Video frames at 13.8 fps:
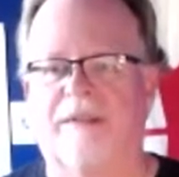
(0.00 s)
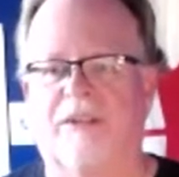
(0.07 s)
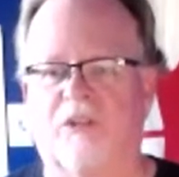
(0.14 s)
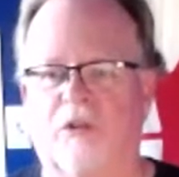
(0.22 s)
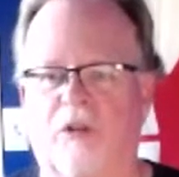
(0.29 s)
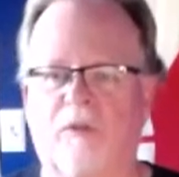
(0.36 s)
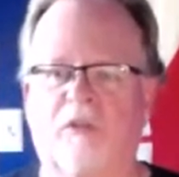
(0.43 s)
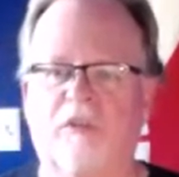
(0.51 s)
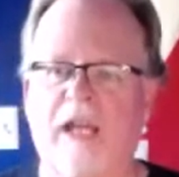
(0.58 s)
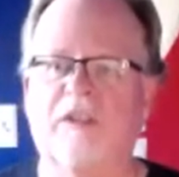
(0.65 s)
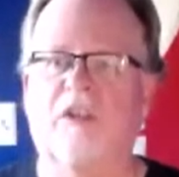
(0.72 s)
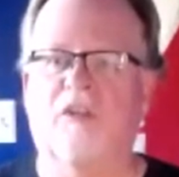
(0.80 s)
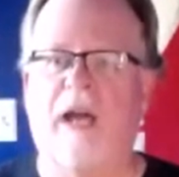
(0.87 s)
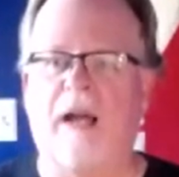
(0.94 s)
So if you
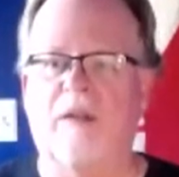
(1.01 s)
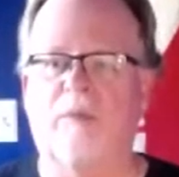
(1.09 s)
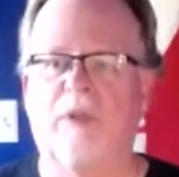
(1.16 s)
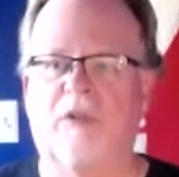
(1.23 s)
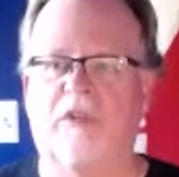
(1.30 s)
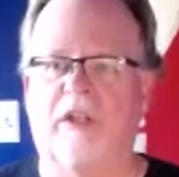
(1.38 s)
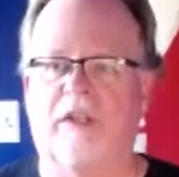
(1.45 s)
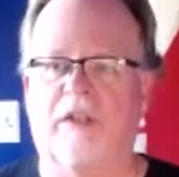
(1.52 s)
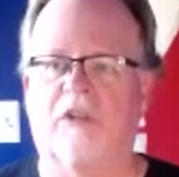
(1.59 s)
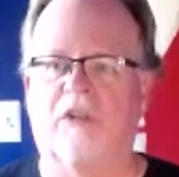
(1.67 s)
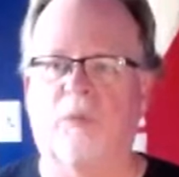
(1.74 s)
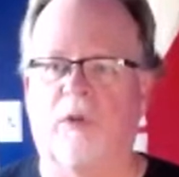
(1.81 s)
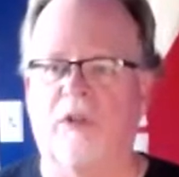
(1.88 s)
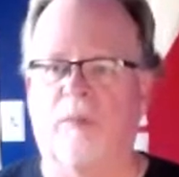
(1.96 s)
take the time to be
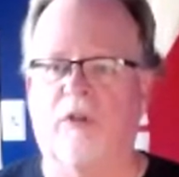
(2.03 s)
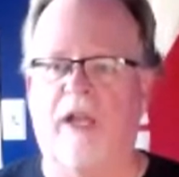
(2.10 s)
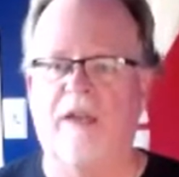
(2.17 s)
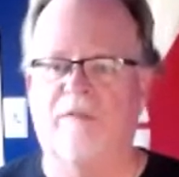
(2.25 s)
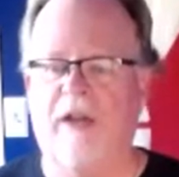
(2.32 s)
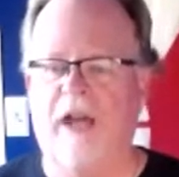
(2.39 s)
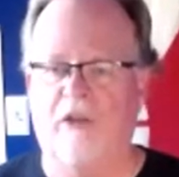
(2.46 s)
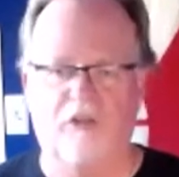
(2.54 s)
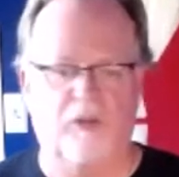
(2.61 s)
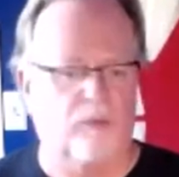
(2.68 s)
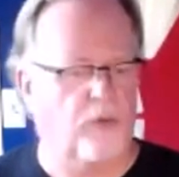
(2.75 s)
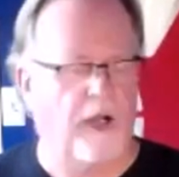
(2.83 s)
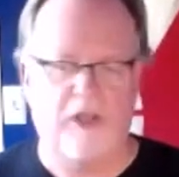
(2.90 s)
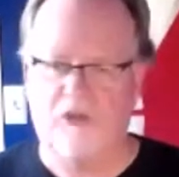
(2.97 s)
meticulous, when you're playing fast,
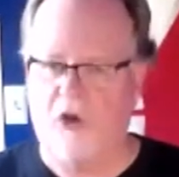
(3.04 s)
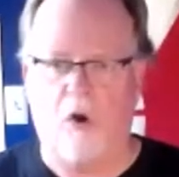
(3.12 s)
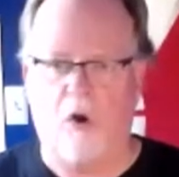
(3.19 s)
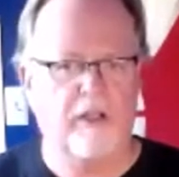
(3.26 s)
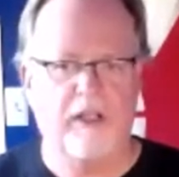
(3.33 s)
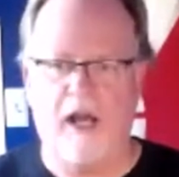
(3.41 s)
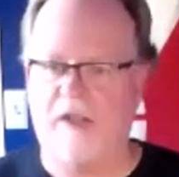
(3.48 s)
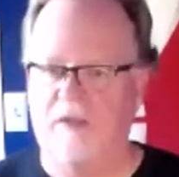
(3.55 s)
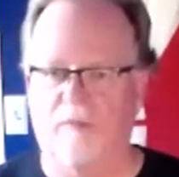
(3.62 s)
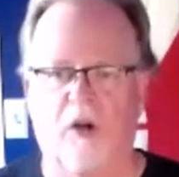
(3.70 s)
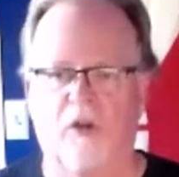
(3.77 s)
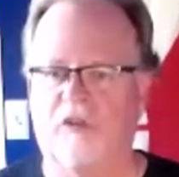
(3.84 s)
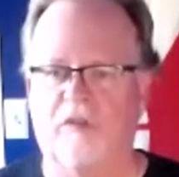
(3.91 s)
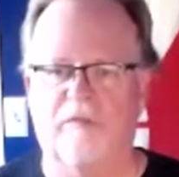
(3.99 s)
your brain's already got the
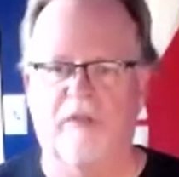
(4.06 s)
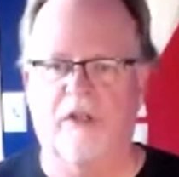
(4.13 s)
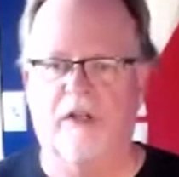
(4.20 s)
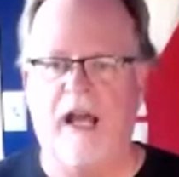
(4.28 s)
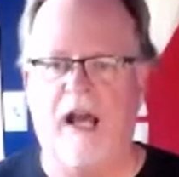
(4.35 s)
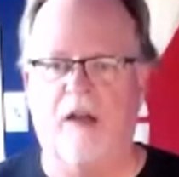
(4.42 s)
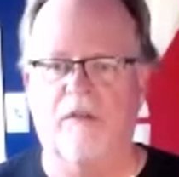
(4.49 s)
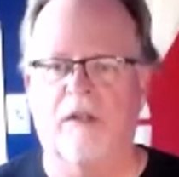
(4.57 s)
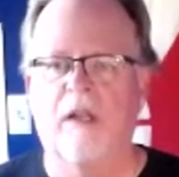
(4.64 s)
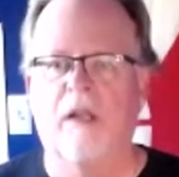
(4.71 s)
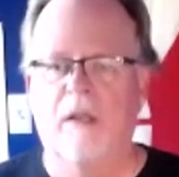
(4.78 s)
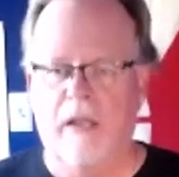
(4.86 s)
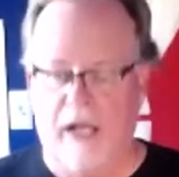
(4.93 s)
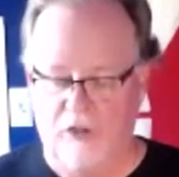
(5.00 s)
motions figured out,
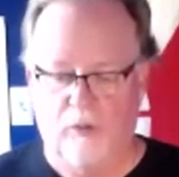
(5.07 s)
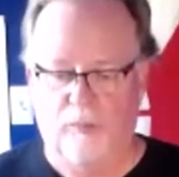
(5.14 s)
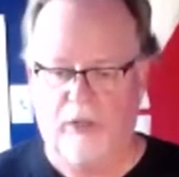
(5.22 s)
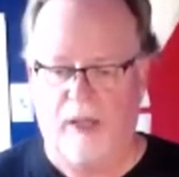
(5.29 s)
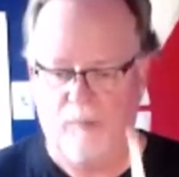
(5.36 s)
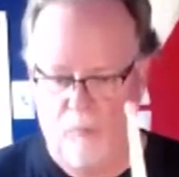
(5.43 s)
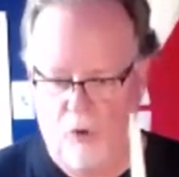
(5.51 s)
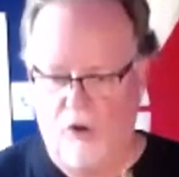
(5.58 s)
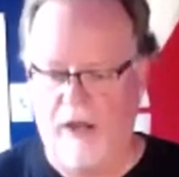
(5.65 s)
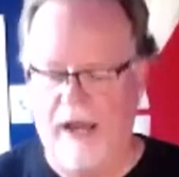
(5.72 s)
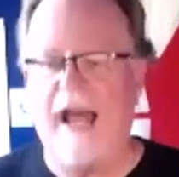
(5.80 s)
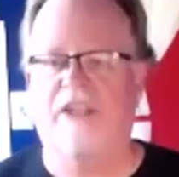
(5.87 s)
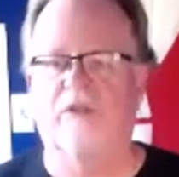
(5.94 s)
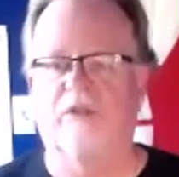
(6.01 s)
and you'll play more
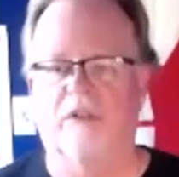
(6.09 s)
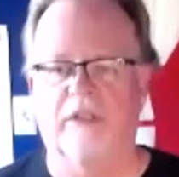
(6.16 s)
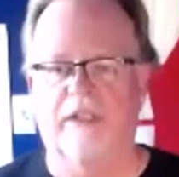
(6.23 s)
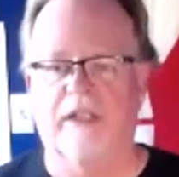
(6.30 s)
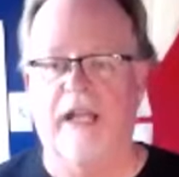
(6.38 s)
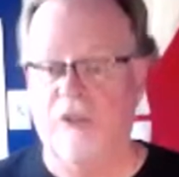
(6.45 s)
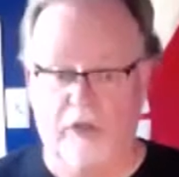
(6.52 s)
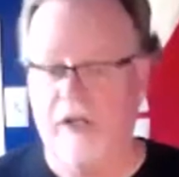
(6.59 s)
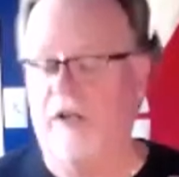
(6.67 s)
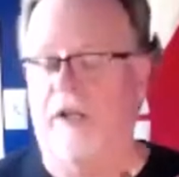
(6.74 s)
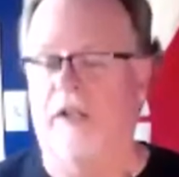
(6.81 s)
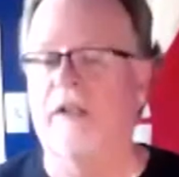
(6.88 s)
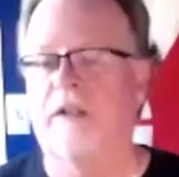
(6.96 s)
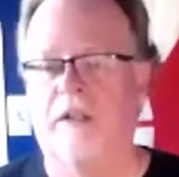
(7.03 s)
accurately, and you'll hear
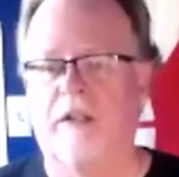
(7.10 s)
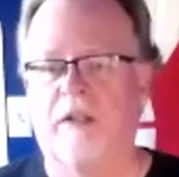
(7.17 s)
it.